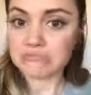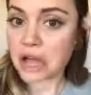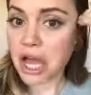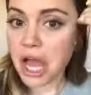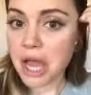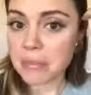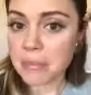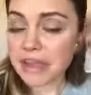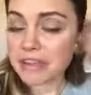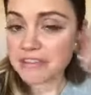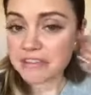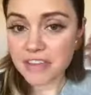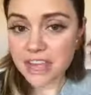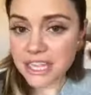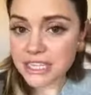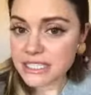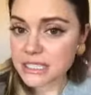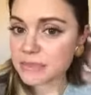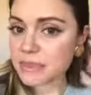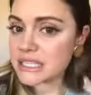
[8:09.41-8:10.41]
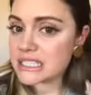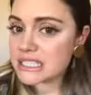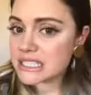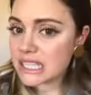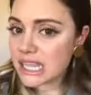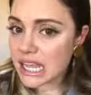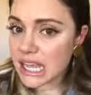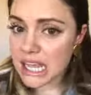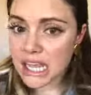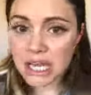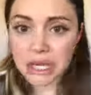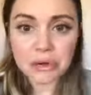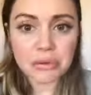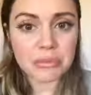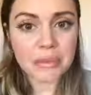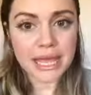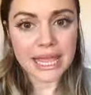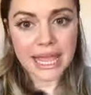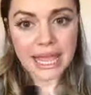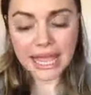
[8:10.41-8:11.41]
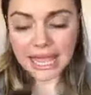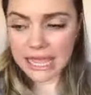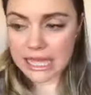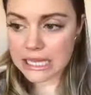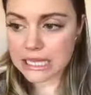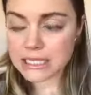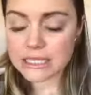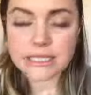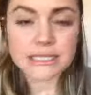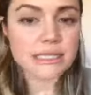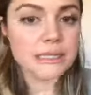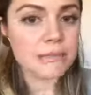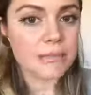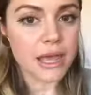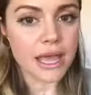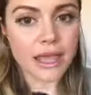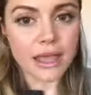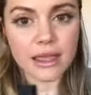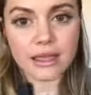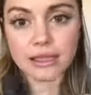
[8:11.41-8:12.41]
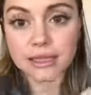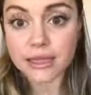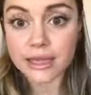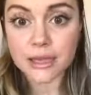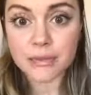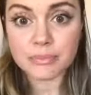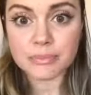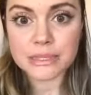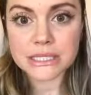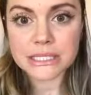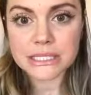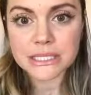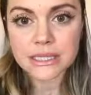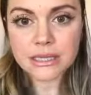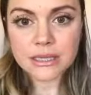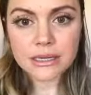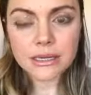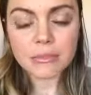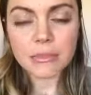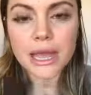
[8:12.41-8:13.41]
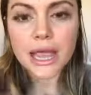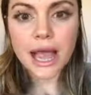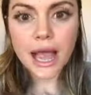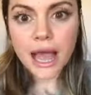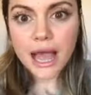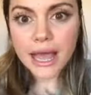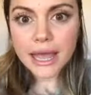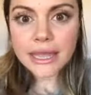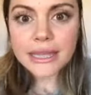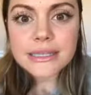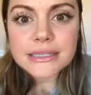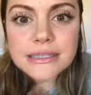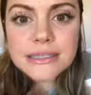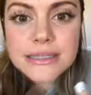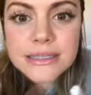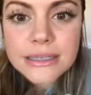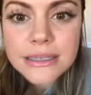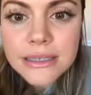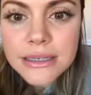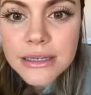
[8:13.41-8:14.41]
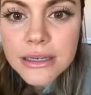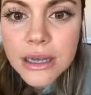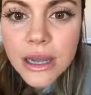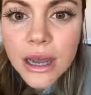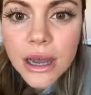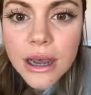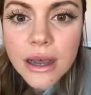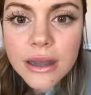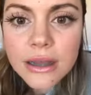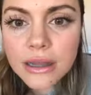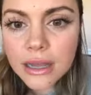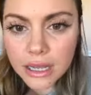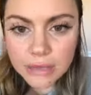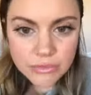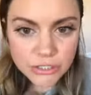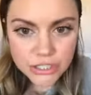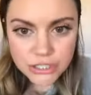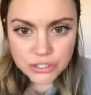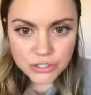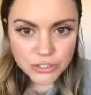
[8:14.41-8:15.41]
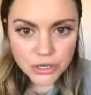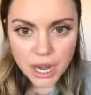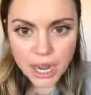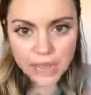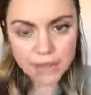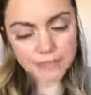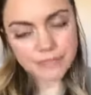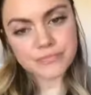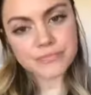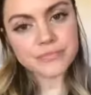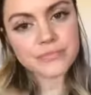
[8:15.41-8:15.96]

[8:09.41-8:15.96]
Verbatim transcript: Uh, my face, my skin, my hands, my lips, my eyes, ugh, oh, I'm just dry.